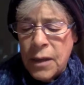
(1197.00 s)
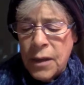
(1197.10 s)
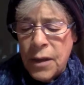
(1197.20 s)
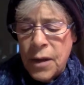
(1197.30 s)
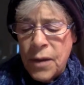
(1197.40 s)

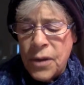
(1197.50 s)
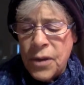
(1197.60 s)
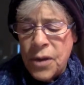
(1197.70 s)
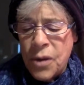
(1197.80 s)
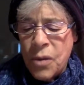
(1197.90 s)
There is
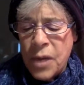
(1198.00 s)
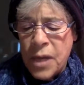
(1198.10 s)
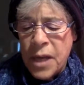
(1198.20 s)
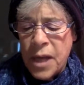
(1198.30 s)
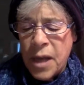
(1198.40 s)
no one
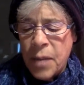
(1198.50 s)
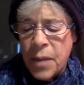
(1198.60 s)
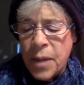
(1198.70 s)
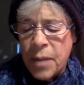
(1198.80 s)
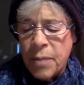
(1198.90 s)
to help
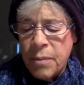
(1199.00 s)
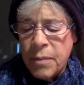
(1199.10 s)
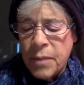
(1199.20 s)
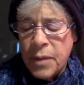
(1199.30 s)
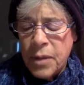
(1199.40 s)
them,
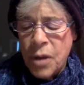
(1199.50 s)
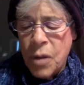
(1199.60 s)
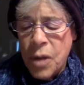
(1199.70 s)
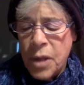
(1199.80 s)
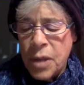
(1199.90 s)
no one to